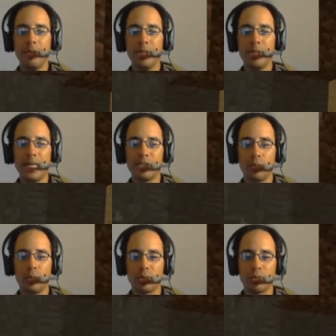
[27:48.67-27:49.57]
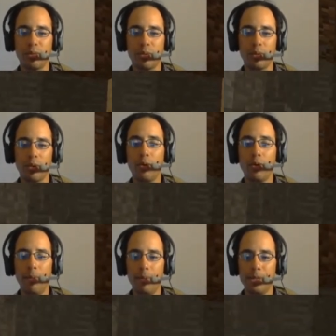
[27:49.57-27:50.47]
Oh, yes, a waterfall.
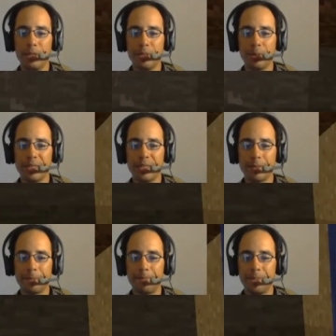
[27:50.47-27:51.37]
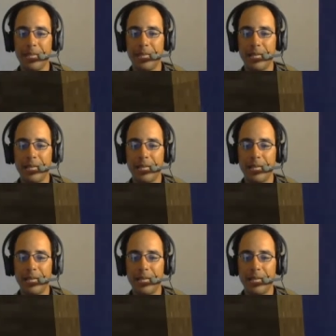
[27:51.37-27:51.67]
Oh, I remember this place.